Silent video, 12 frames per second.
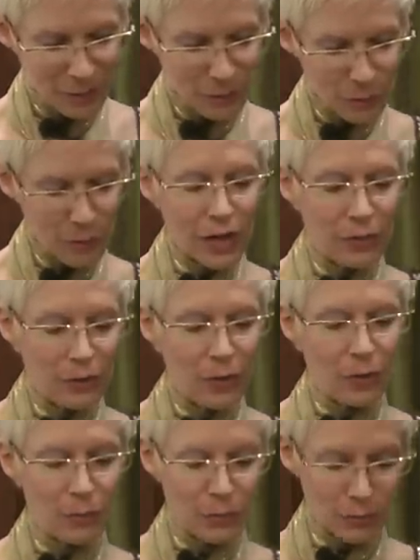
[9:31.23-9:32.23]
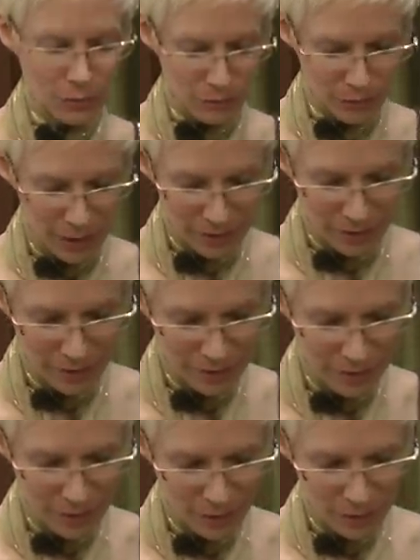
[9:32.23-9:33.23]
If you were at home, you would run
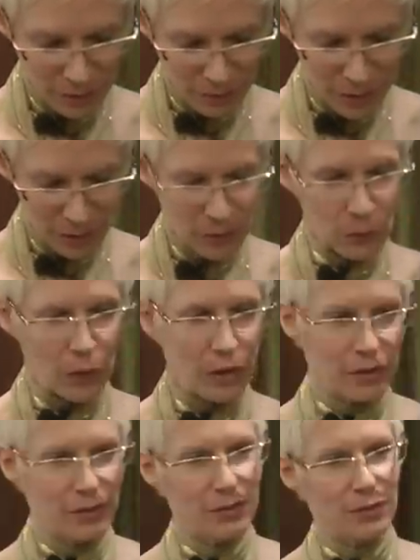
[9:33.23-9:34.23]
this under running water,